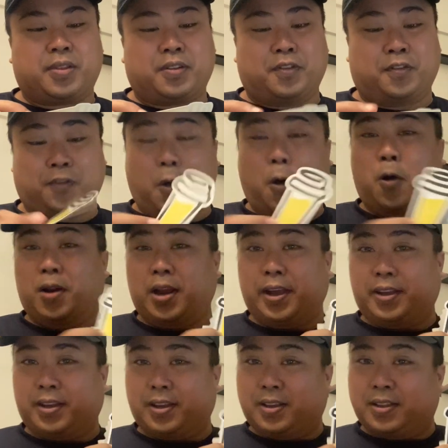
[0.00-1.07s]
for
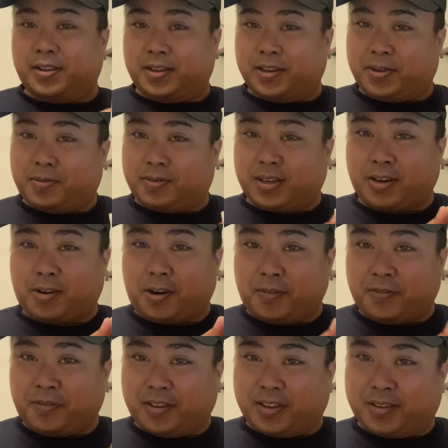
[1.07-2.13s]
like you know a
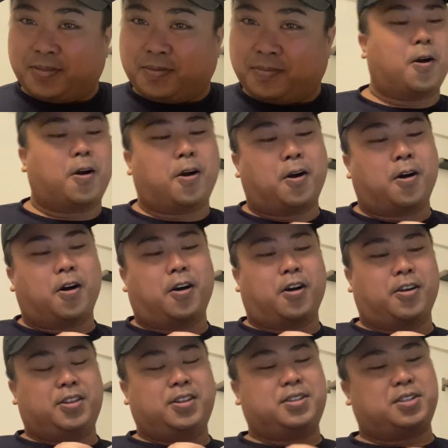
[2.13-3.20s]
coffee
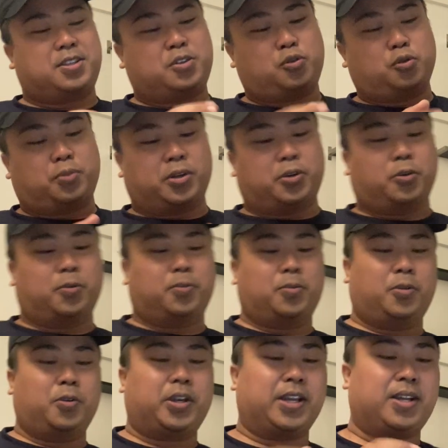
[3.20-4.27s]
oh this is super dope
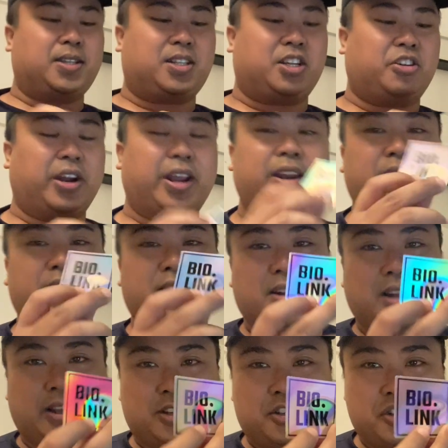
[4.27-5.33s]
look at this gradient
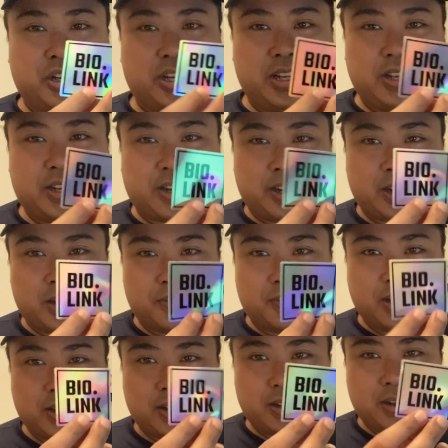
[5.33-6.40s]
like chili, kind of
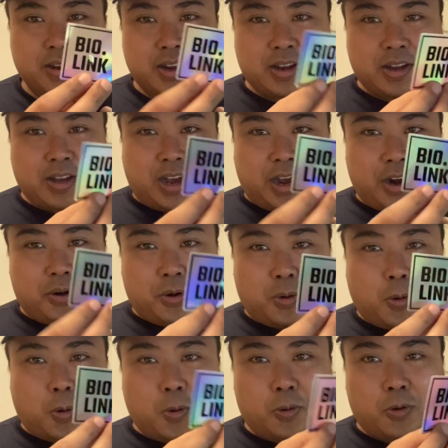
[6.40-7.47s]
like a i don't know
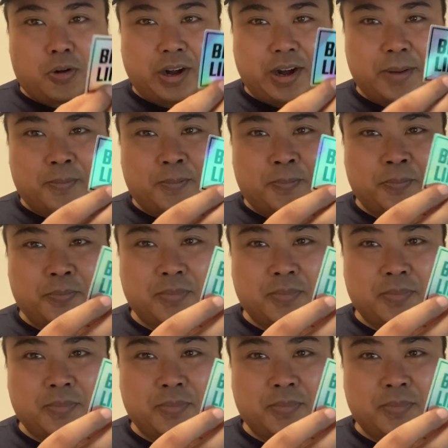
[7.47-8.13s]
hologram